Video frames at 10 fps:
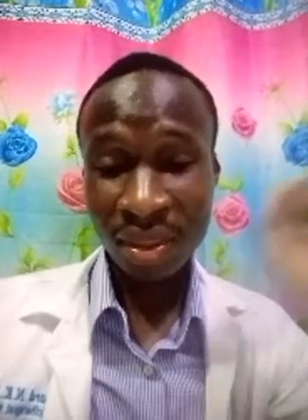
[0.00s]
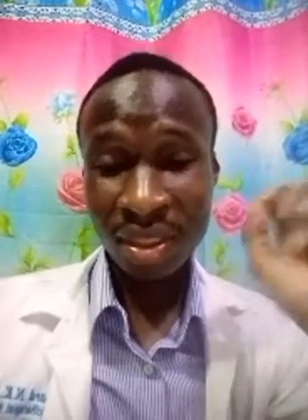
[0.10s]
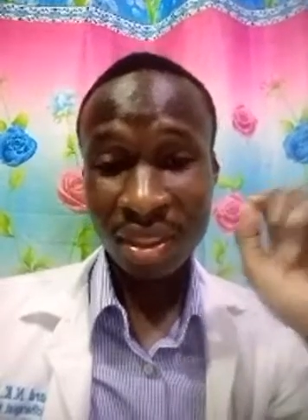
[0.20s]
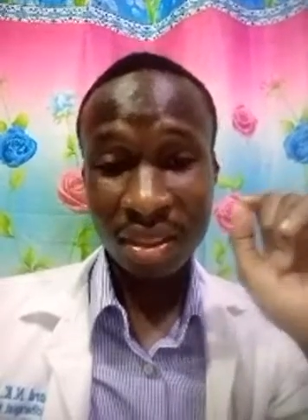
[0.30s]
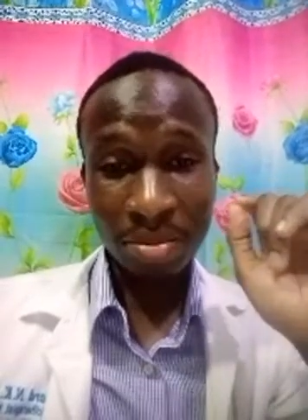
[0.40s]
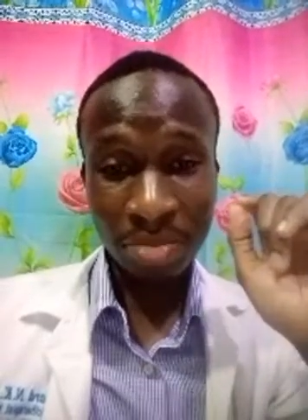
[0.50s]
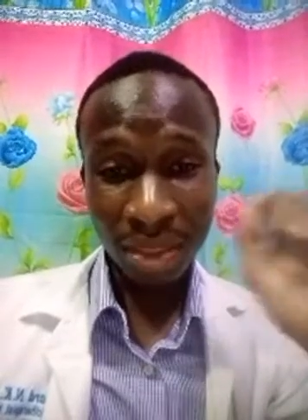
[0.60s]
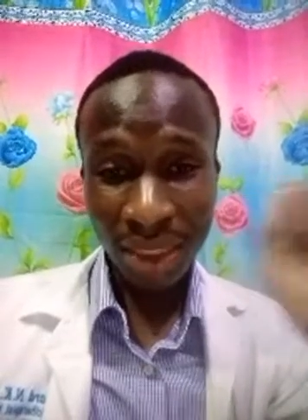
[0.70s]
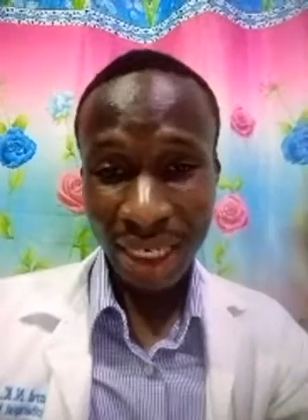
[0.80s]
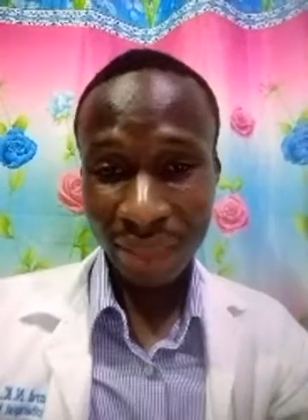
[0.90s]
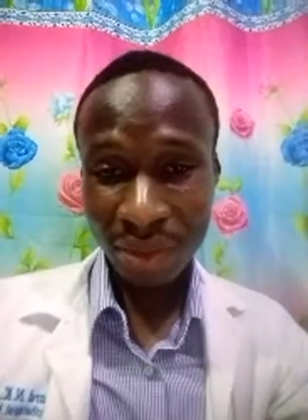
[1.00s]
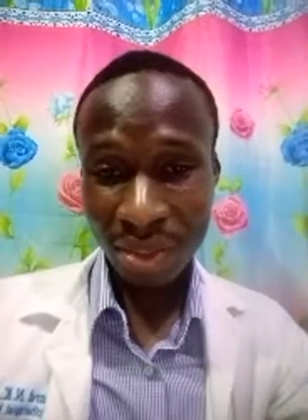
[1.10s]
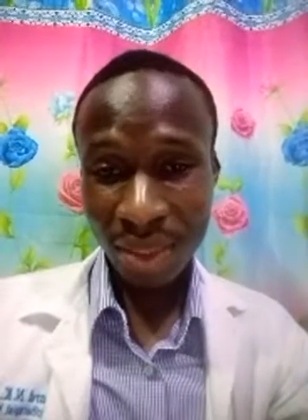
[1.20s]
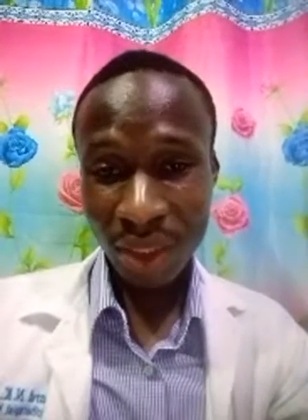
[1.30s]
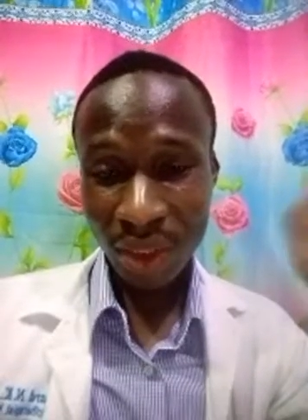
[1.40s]
being diagnosed by a
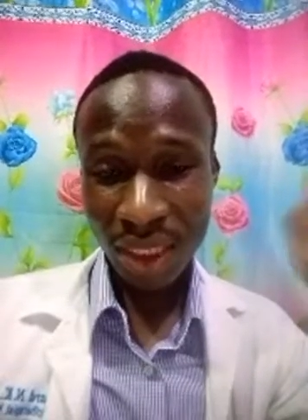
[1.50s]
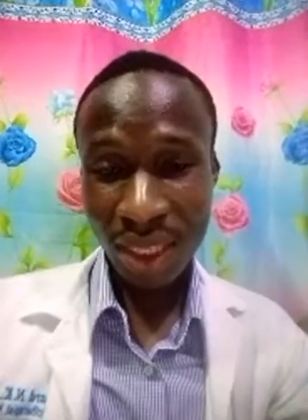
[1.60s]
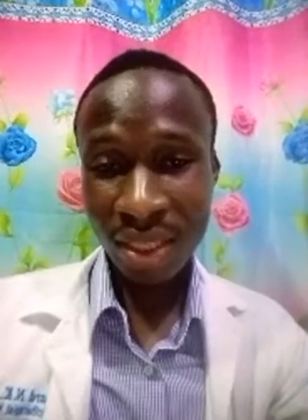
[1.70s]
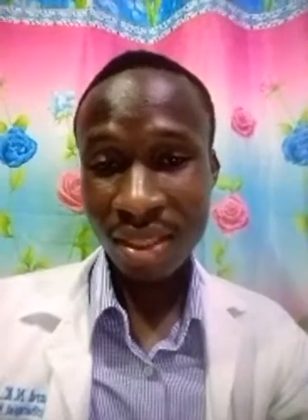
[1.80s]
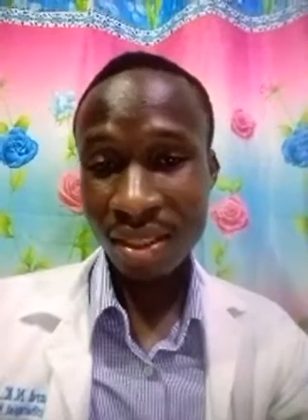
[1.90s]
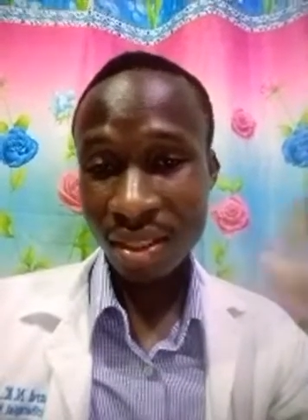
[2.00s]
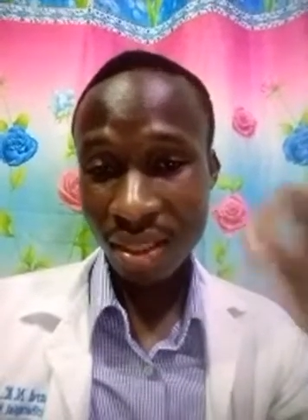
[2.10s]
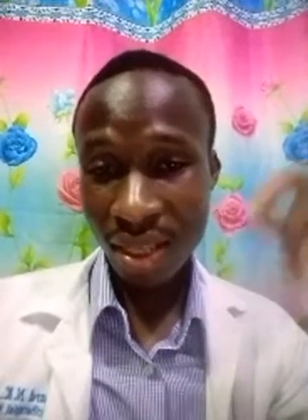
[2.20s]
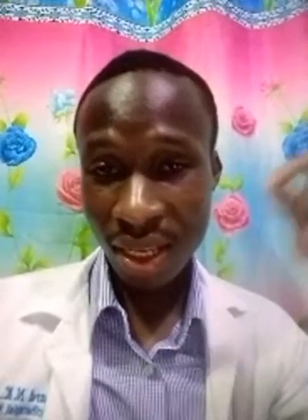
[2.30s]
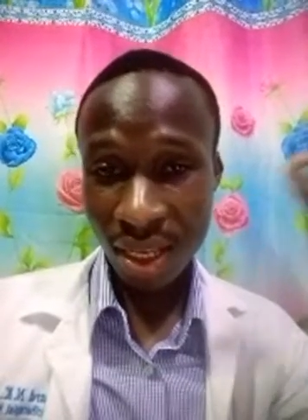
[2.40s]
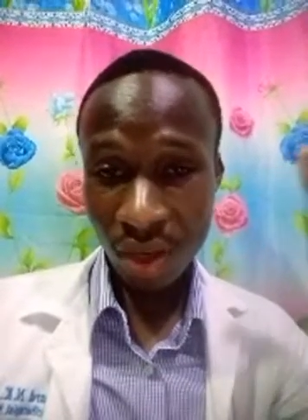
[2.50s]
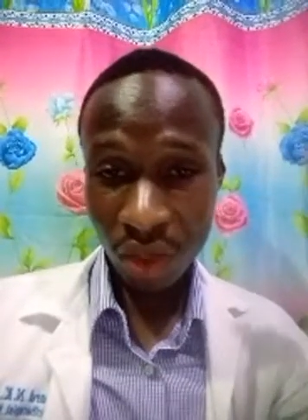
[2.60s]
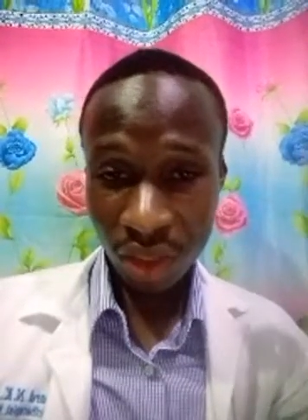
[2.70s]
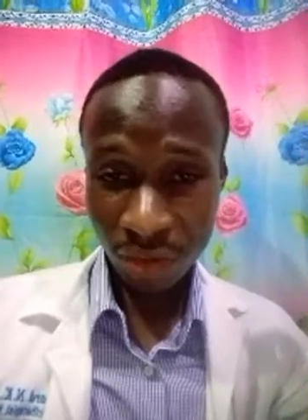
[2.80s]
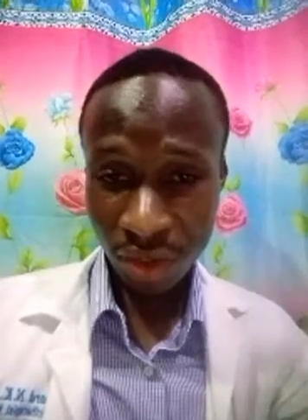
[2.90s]
doctor or the
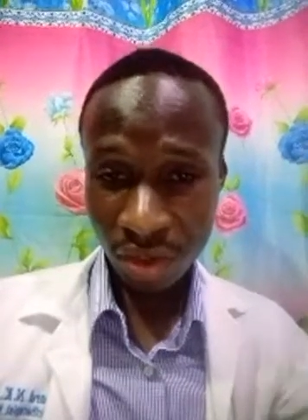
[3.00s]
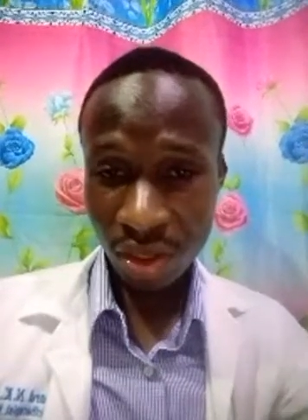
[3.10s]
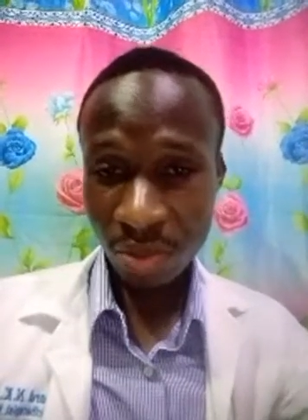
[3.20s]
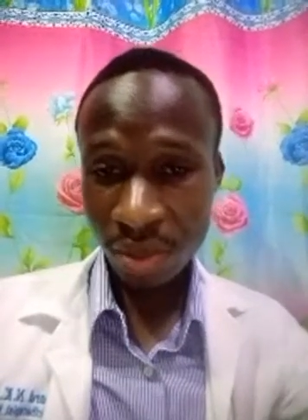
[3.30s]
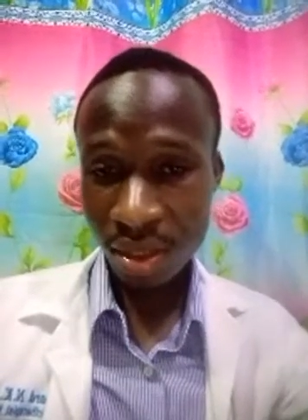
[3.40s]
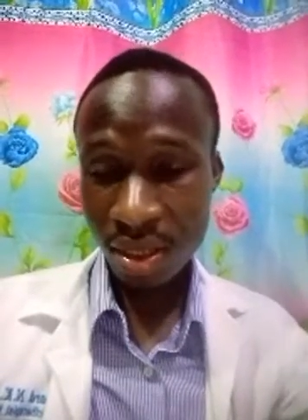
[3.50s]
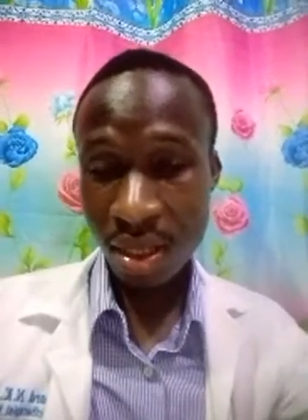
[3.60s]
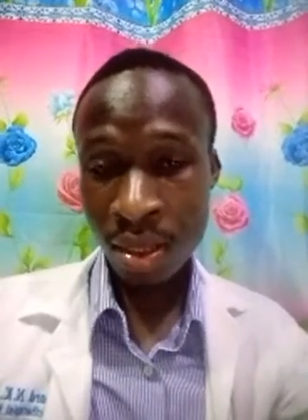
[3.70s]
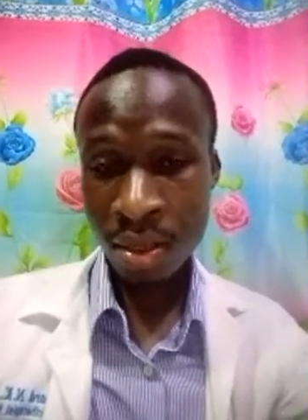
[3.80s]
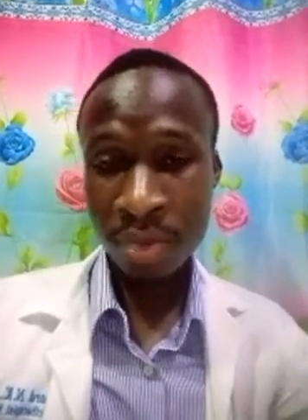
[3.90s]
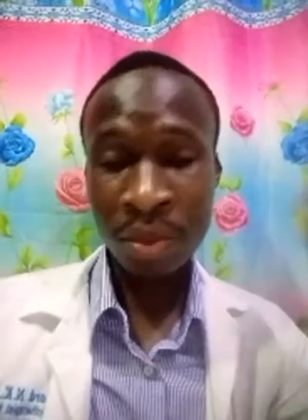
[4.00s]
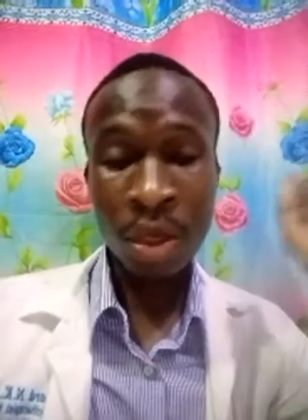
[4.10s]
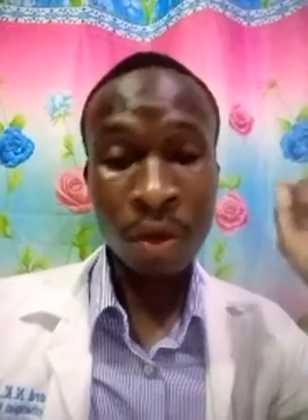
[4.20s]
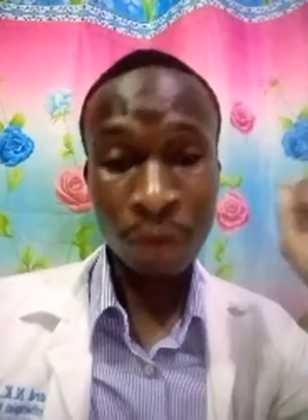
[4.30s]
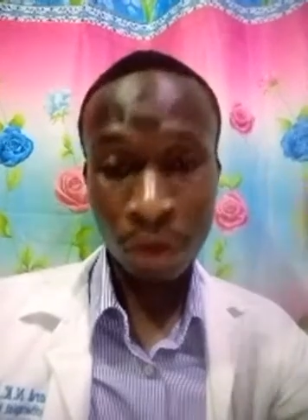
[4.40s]
physiotherapist is
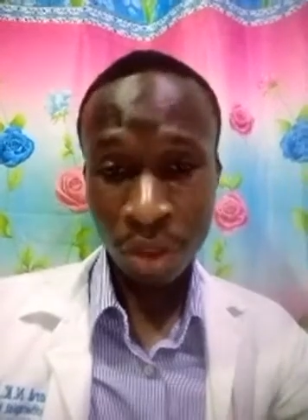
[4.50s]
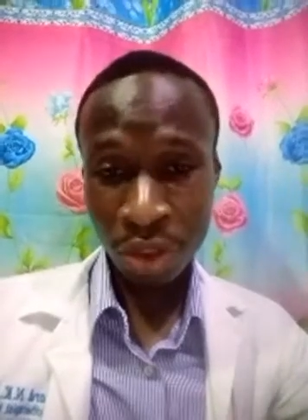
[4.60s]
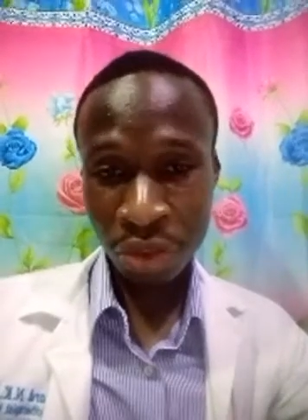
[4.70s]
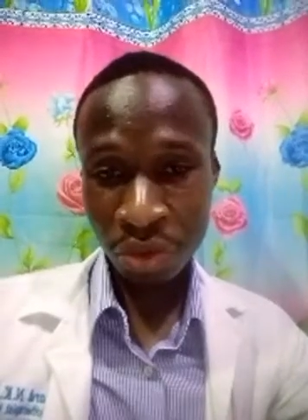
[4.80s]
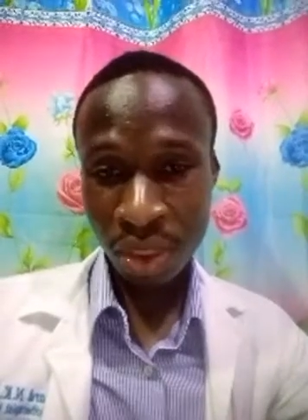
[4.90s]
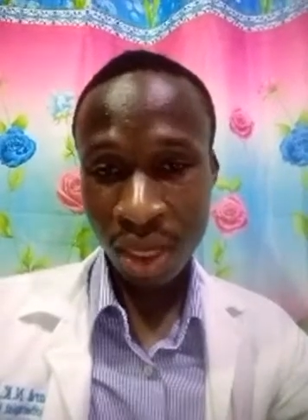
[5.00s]
frozen shoulder